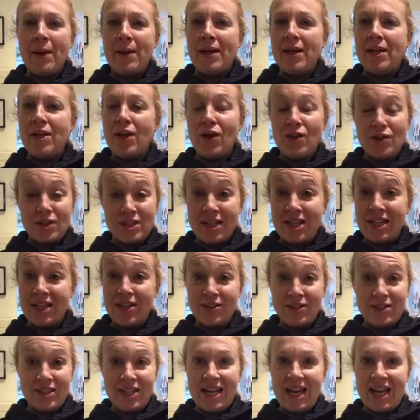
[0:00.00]
Lots and
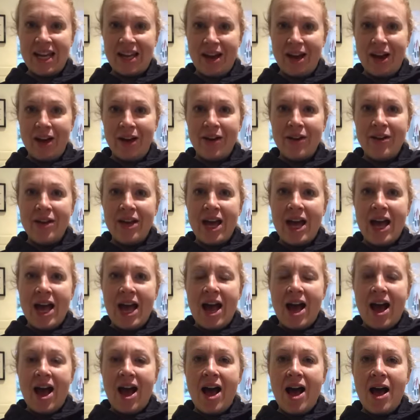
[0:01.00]
lots of Lego.
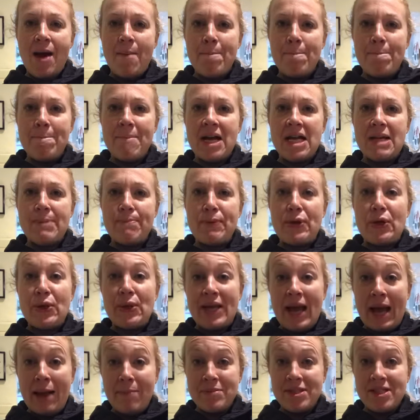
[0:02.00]

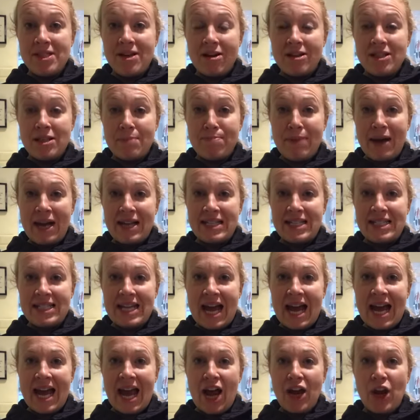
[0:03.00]
Boot camp started back
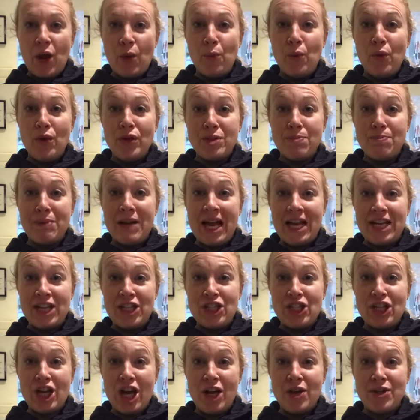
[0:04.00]
today, and I was
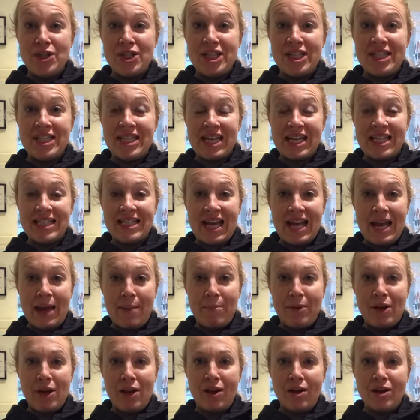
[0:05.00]
planning to go to the 6
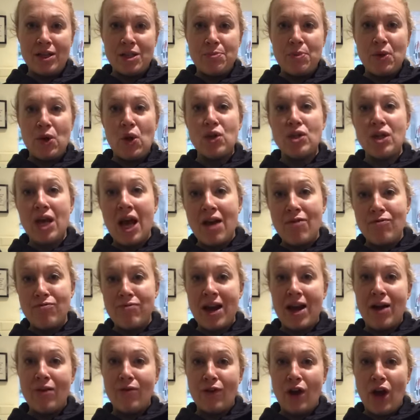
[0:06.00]
a.m. class because I have
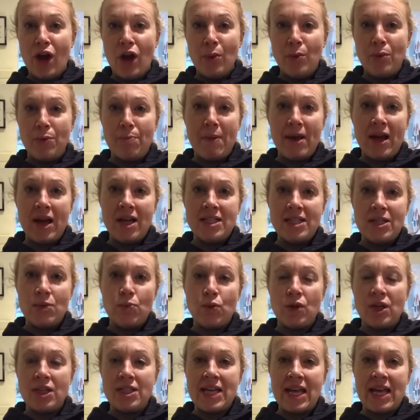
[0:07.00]
Ralph at home with me. I
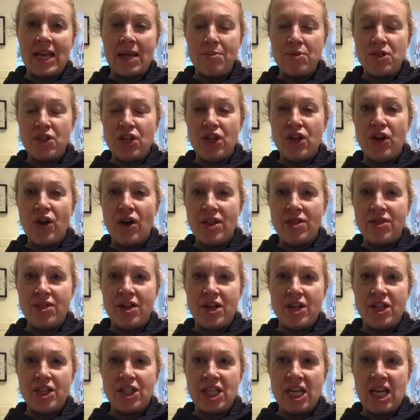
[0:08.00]
didn't want to take him to the
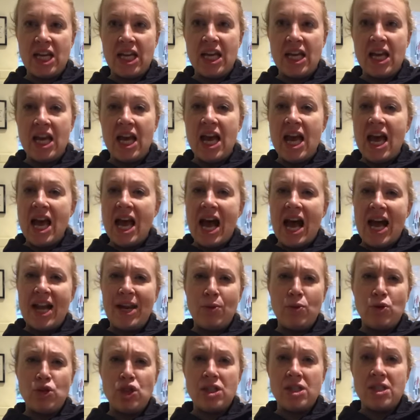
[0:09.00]
9:30, and
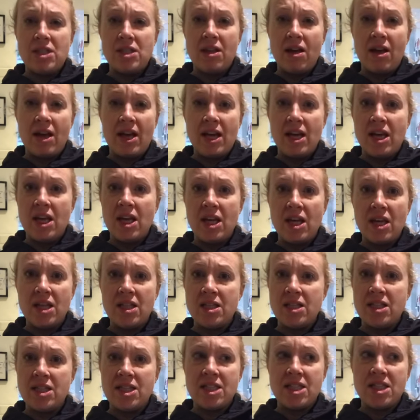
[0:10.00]
it will
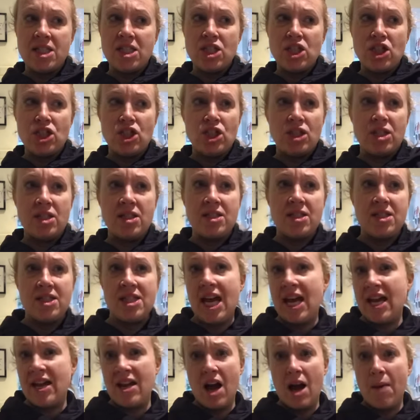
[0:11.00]
just
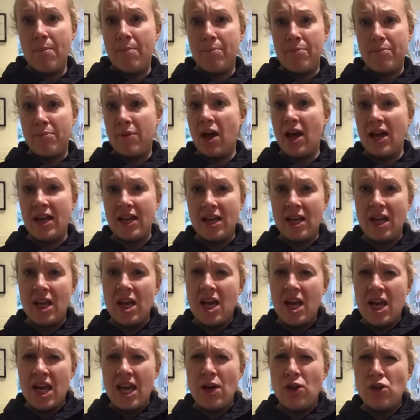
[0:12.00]
take up, like,
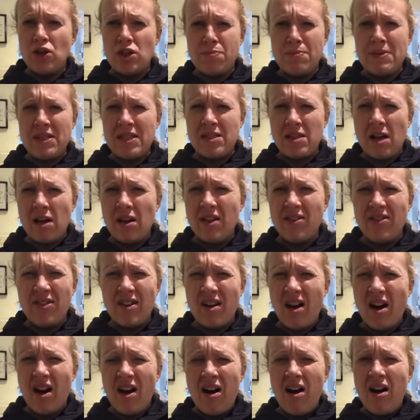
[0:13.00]
he'll just be stuck in the
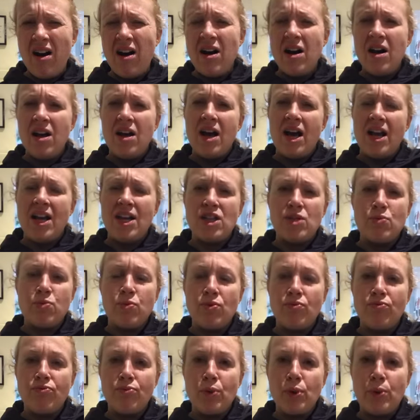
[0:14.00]
car. It just
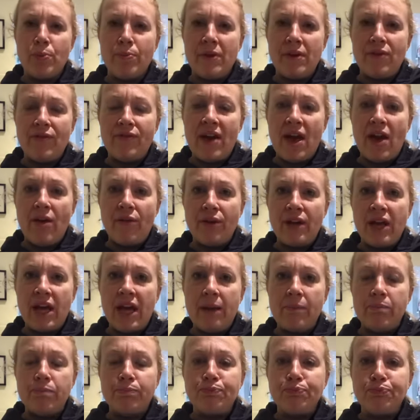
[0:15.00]
wouldn't be fair on
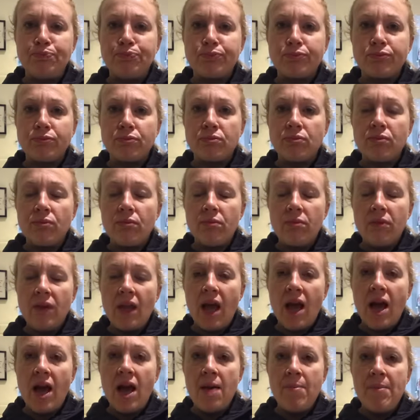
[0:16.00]
him.
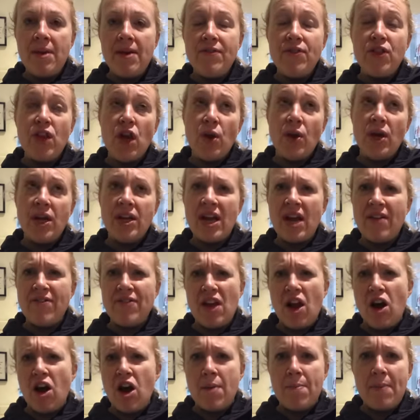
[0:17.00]
Even though he'd have
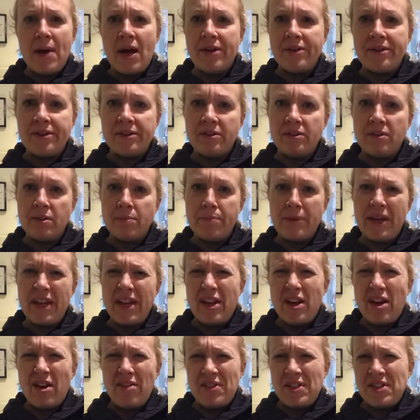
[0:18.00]
the iPad, but
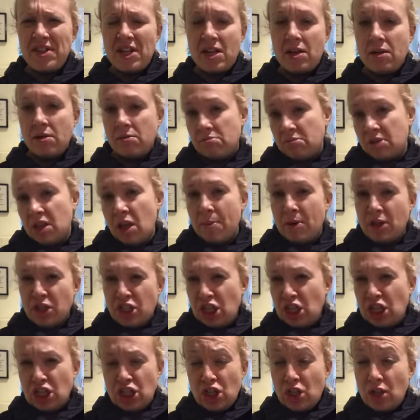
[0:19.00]
there's only so much
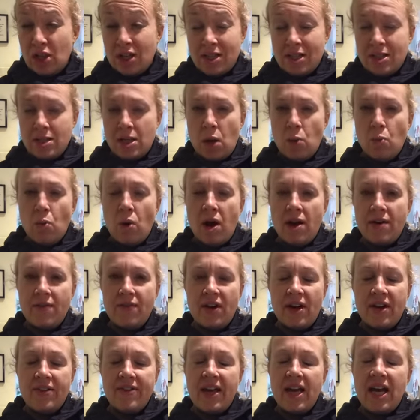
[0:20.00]
he can do because there's no
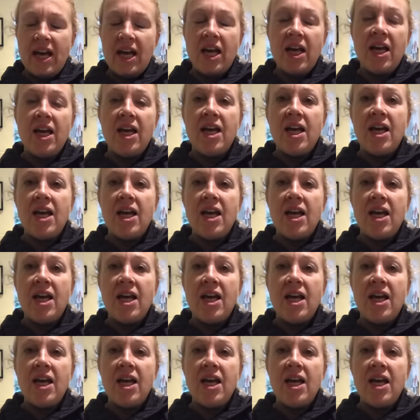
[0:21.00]
Wi-Fi there.